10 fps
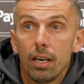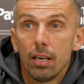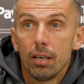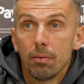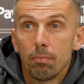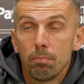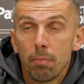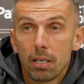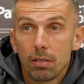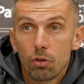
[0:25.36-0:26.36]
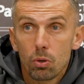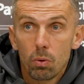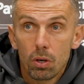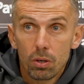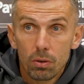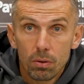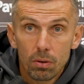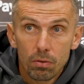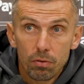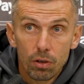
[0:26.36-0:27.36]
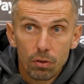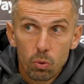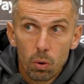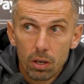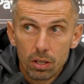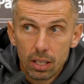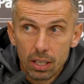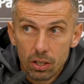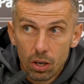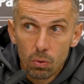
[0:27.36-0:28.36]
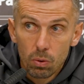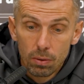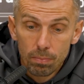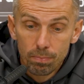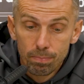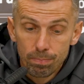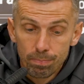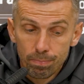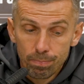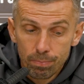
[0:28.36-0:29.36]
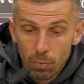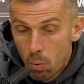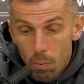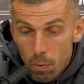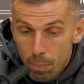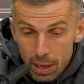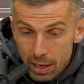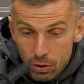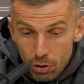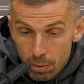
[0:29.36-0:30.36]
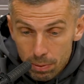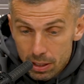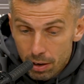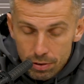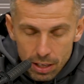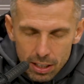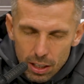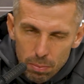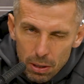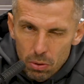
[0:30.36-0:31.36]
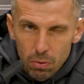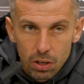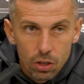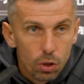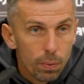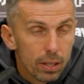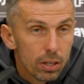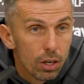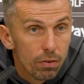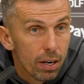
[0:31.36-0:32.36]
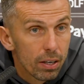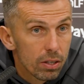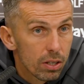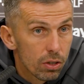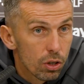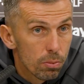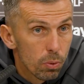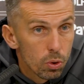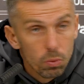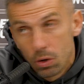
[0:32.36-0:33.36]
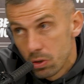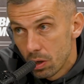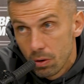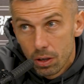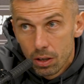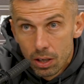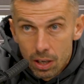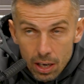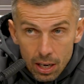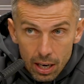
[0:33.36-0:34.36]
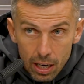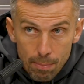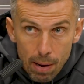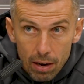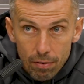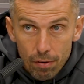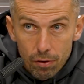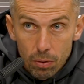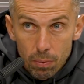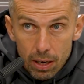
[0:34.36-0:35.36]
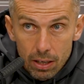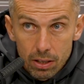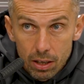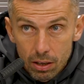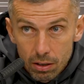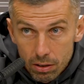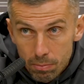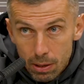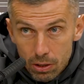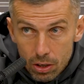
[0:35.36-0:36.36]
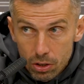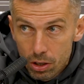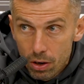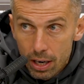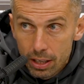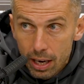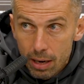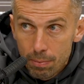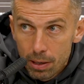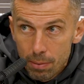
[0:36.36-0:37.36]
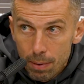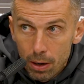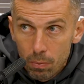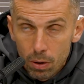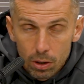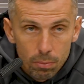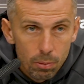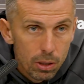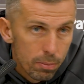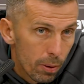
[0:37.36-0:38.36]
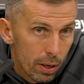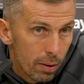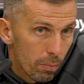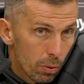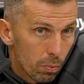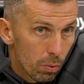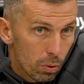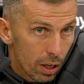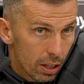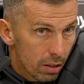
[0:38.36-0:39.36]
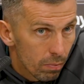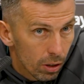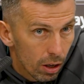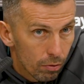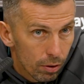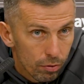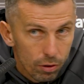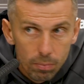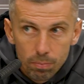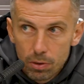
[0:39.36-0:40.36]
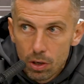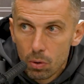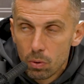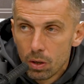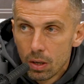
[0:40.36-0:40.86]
Uh, massive squad, full of quality. So um, will, will be an incredibly tough test, especially with such a quick turnaround and such a small squad. You know, the the amount of effort that went into the Manchester United game and the amount of work the boys put in will will take some recovering from. So